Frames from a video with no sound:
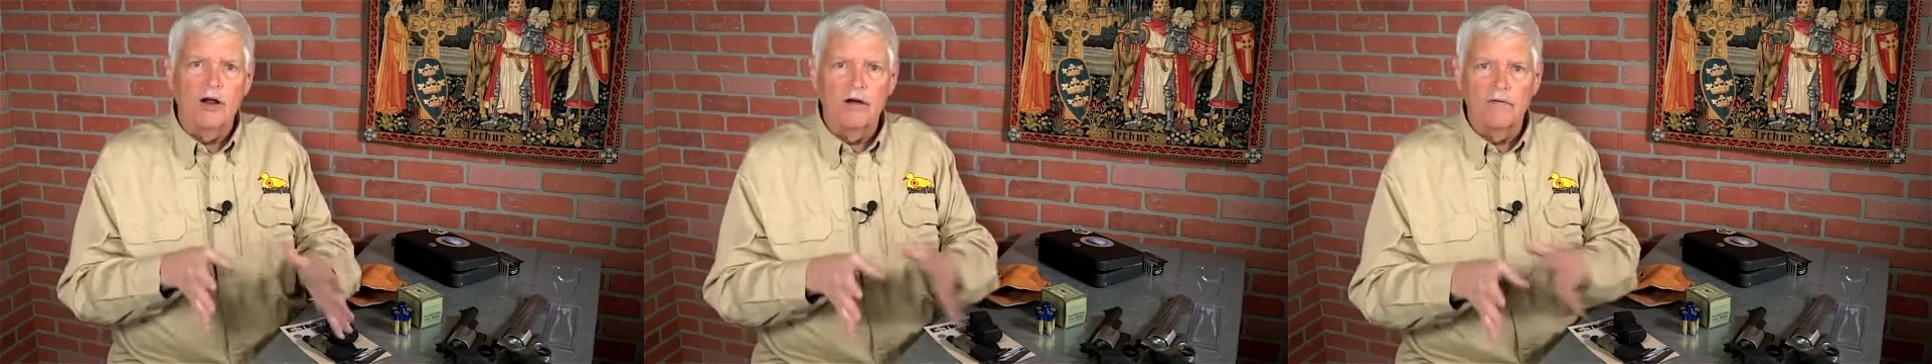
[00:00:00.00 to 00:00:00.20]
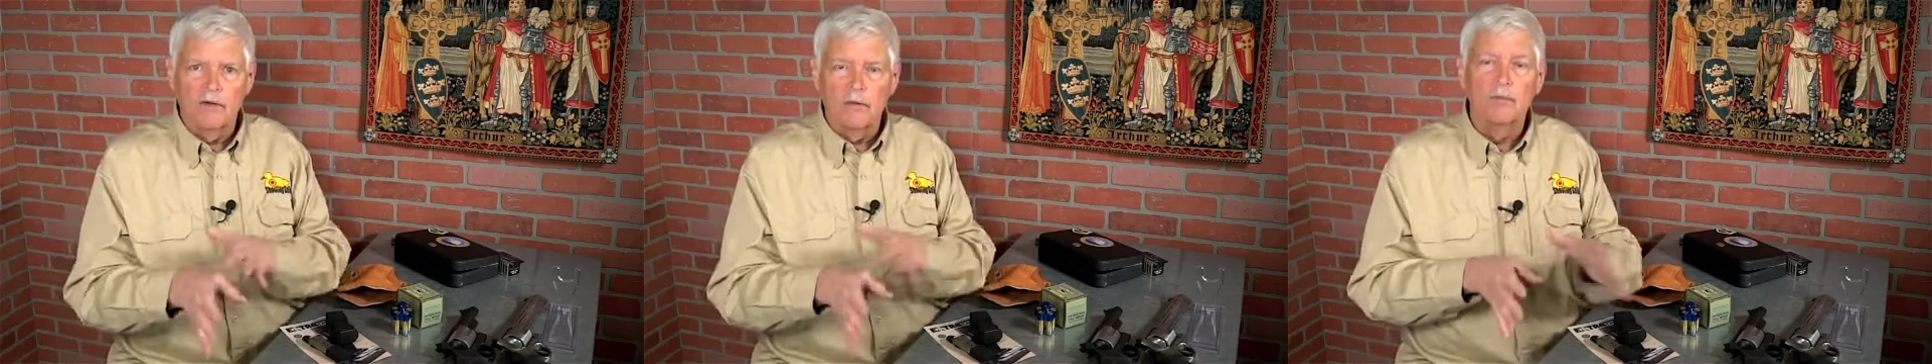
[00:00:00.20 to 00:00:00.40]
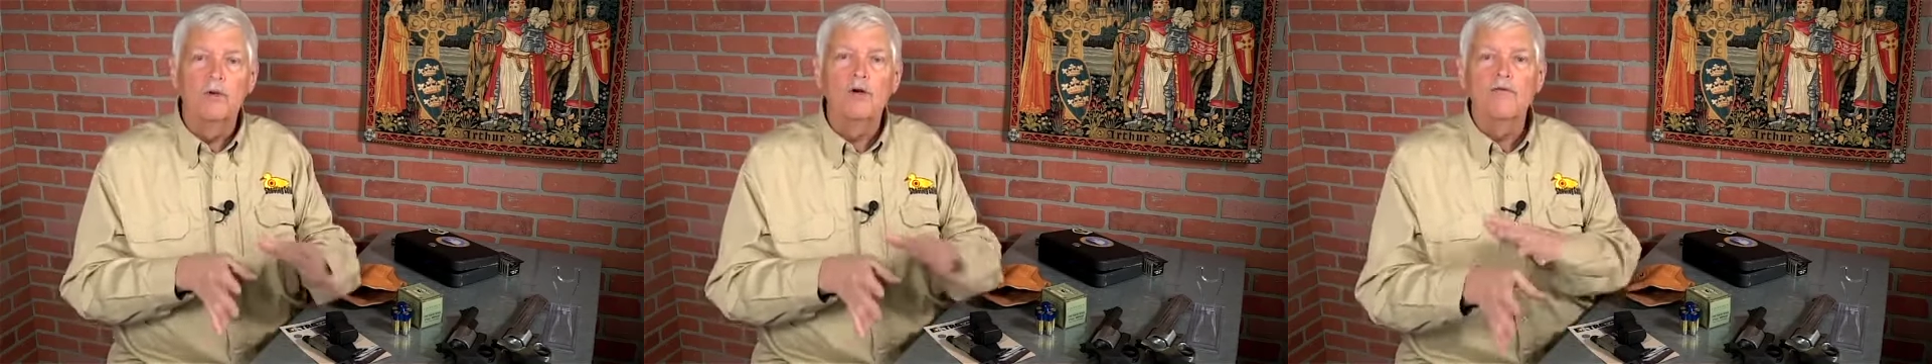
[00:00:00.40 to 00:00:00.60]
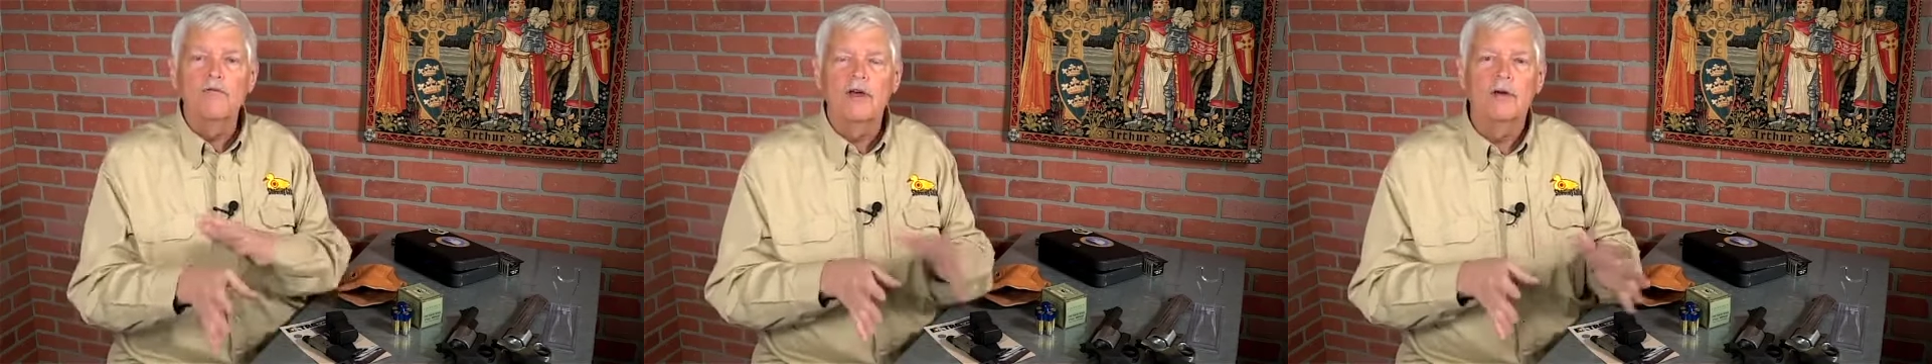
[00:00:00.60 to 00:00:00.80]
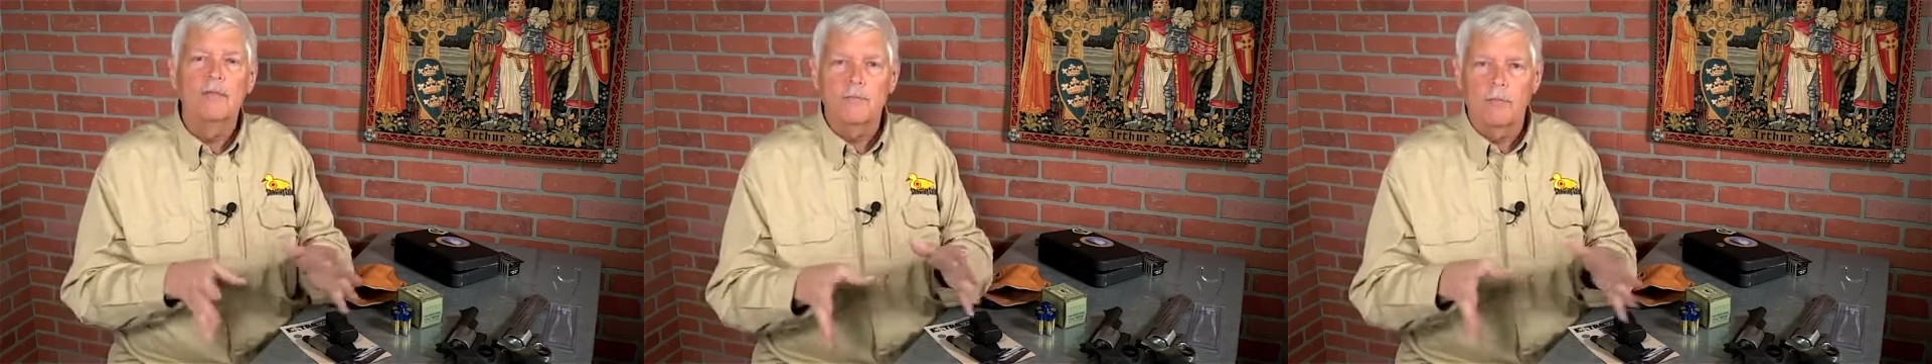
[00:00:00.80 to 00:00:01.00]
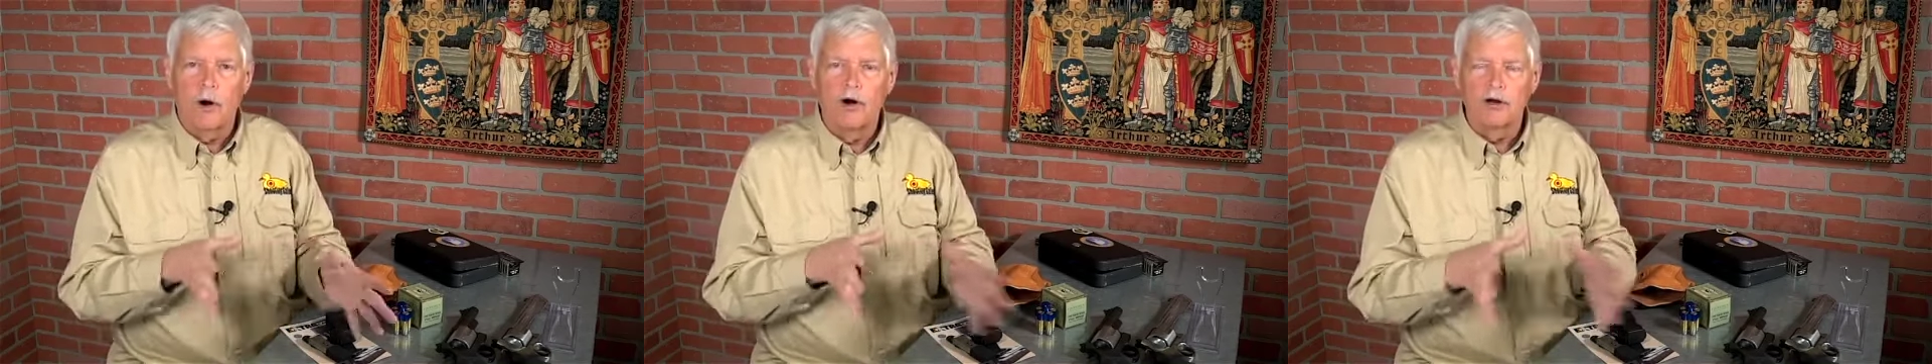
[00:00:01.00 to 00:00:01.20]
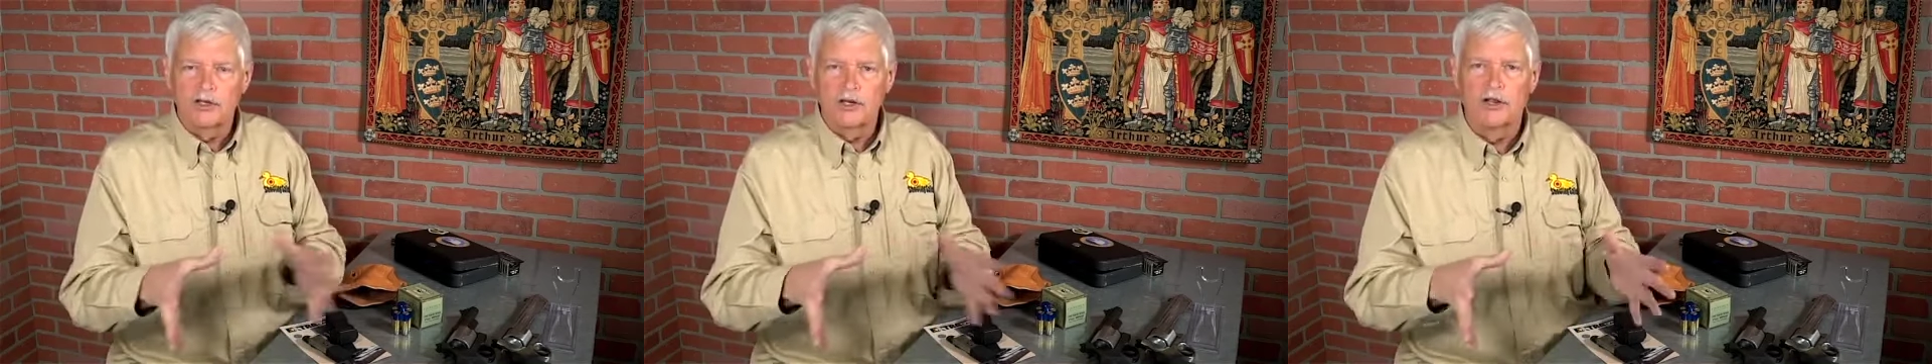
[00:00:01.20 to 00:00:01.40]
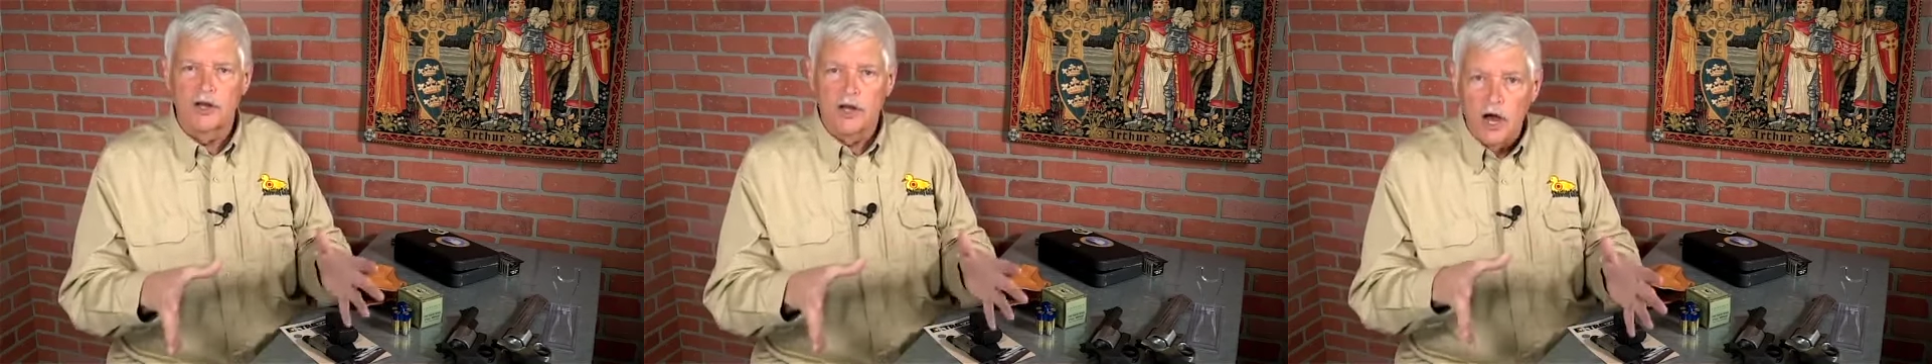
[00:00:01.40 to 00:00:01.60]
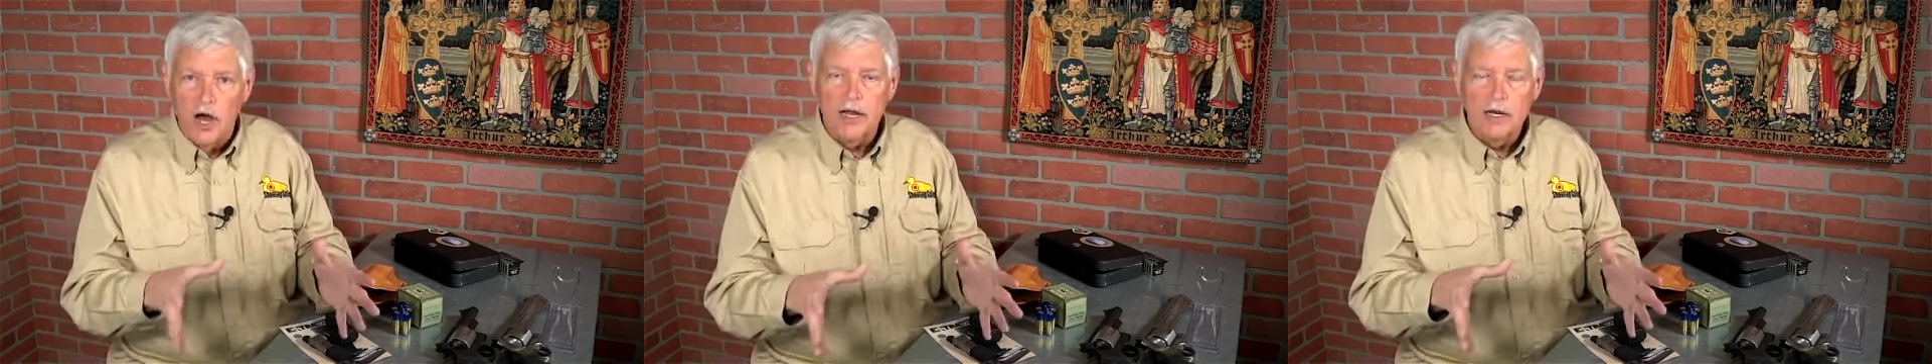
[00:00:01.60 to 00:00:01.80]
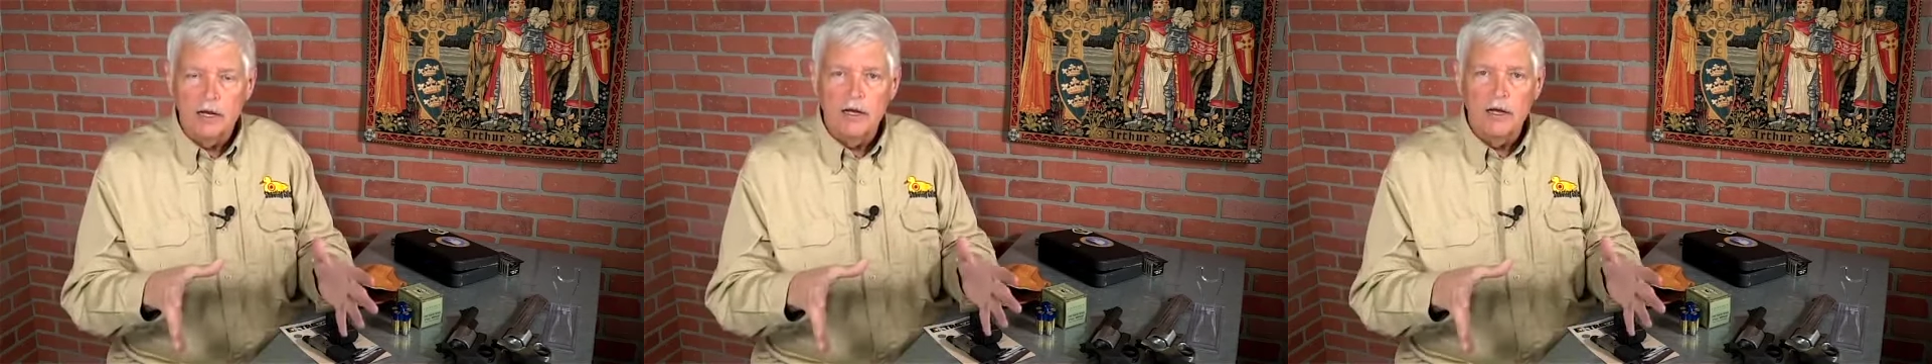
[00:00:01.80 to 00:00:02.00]
of the moving parts of the
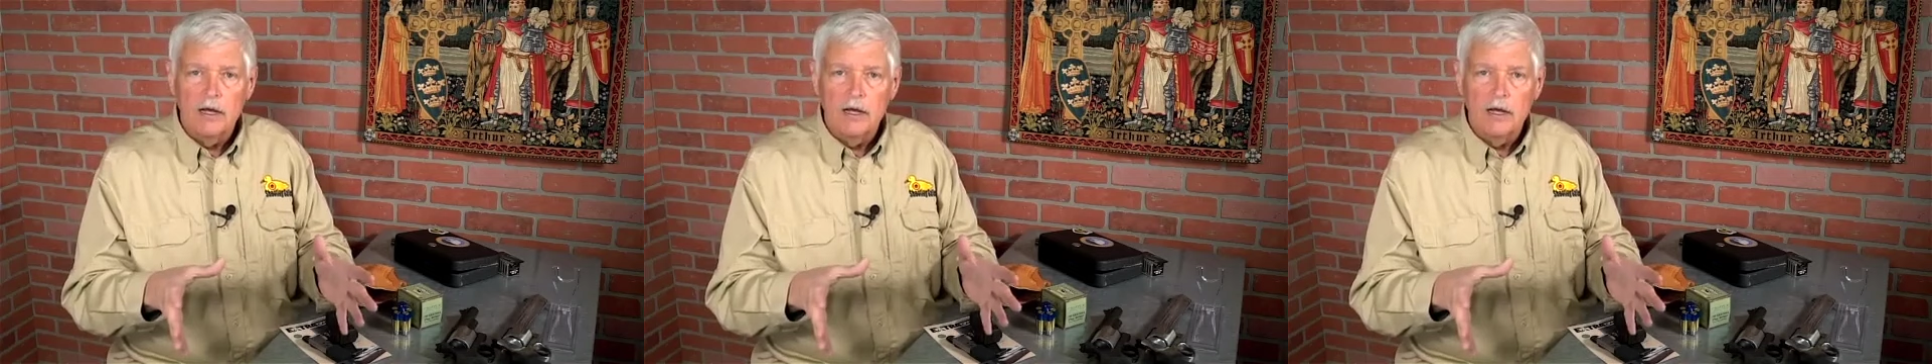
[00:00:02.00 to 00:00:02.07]
gun.